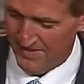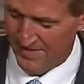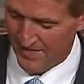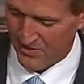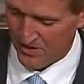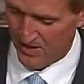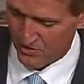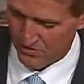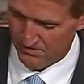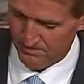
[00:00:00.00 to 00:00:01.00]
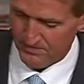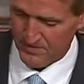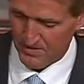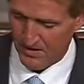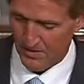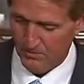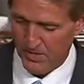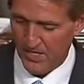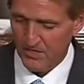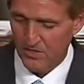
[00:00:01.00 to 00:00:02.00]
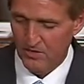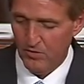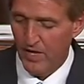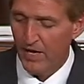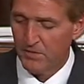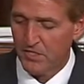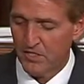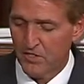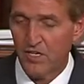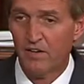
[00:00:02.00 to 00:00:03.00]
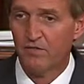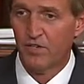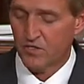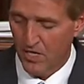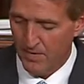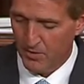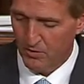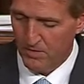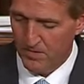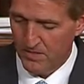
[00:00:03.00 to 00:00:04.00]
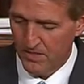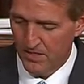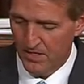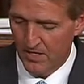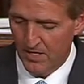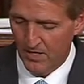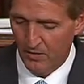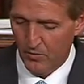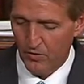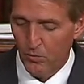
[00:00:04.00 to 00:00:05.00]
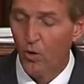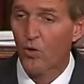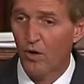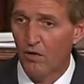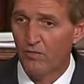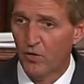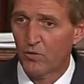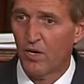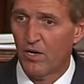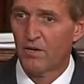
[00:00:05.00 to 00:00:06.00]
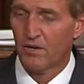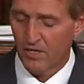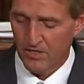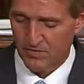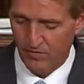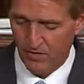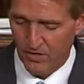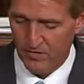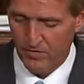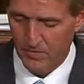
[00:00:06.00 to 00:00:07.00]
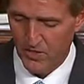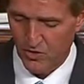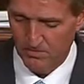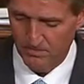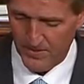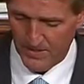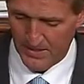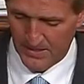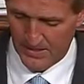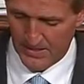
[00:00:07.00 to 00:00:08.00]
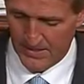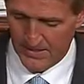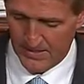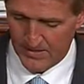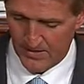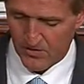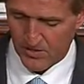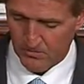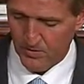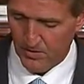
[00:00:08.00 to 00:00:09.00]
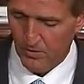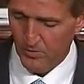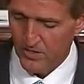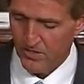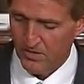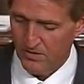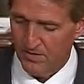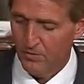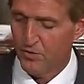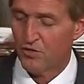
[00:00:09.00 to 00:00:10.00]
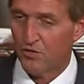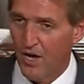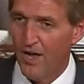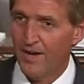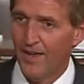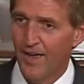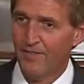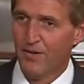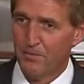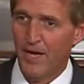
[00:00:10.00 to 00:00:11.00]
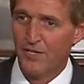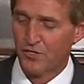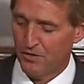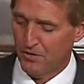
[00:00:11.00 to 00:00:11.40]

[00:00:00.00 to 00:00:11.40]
As such, I'll be asking unanimous consent for a time agreement with a roll call vote on her confirmation. There's simply no reason that we should not have an ambassador